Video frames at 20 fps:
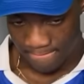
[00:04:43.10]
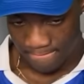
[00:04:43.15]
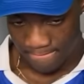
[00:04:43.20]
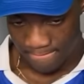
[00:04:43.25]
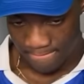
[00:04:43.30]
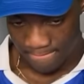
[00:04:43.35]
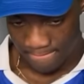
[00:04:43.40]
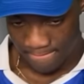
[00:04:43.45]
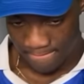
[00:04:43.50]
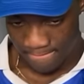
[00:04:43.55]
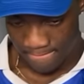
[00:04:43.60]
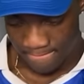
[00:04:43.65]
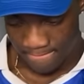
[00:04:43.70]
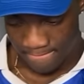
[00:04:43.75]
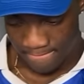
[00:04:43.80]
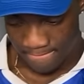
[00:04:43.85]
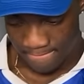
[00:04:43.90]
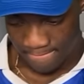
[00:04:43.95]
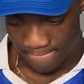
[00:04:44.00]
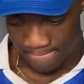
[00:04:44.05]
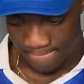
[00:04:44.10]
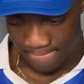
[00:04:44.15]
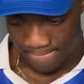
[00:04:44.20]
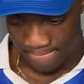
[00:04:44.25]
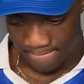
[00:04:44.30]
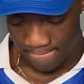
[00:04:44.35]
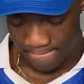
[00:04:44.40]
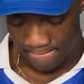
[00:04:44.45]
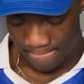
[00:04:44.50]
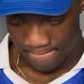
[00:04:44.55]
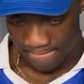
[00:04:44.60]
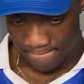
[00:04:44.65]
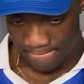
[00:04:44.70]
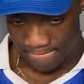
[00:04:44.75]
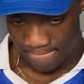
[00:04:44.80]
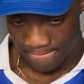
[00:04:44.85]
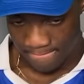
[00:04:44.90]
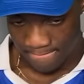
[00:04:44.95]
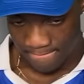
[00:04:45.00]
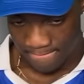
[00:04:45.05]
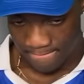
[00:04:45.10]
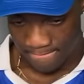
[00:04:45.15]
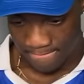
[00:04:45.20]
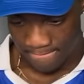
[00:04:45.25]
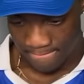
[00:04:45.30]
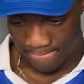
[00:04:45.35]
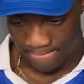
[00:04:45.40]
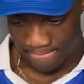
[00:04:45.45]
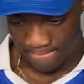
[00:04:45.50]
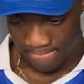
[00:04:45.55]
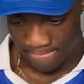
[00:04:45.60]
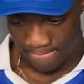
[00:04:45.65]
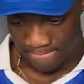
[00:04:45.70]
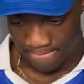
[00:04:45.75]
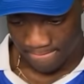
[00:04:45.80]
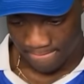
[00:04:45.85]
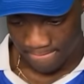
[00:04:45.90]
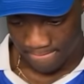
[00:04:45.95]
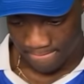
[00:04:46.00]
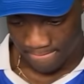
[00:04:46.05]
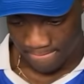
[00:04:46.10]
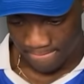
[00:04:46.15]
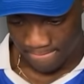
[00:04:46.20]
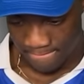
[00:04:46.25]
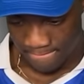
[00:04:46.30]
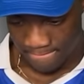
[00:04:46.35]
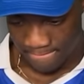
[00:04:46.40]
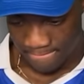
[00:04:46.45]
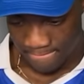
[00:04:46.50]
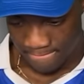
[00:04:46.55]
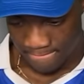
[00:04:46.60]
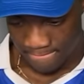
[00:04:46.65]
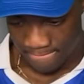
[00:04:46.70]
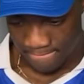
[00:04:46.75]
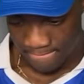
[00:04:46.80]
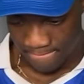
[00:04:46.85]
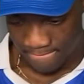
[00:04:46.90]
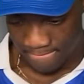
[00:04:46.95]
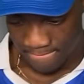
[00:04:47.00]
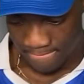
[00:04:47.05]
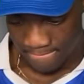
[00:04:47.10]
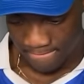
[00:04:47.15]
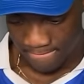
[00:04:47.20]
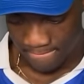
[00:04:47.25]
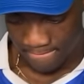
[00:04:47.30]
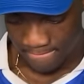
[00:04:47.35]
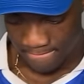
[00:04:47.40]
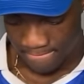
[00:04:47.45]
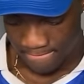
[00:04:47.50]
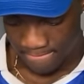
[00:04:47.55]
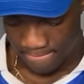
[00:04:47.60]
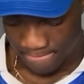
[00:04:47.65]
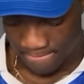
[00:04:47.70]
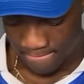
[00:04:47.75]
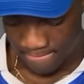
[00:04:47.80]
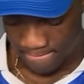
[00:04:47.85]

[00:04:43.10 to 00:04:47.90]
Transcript: (silent)